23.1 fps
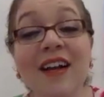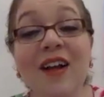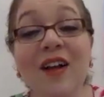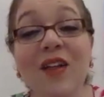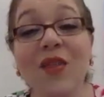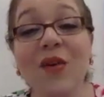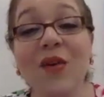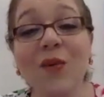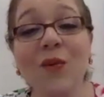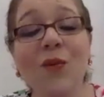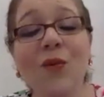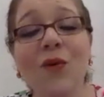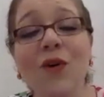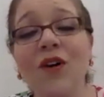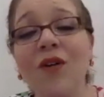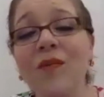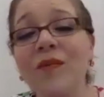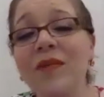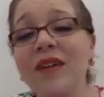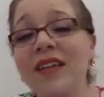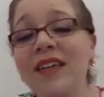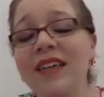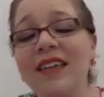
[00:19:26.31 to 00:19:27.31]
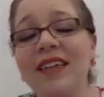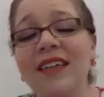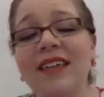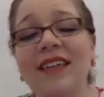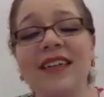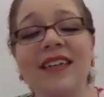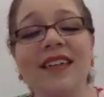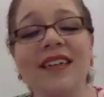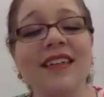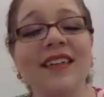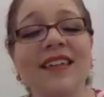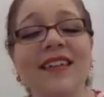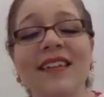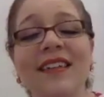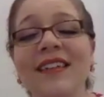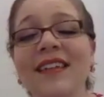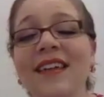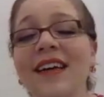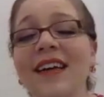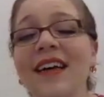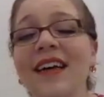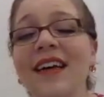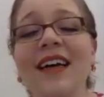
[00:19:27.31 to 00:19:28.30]
the woman
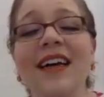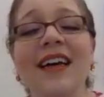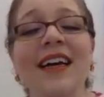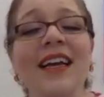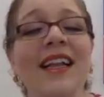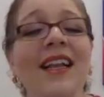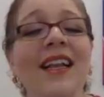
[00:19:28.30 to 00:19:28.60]
I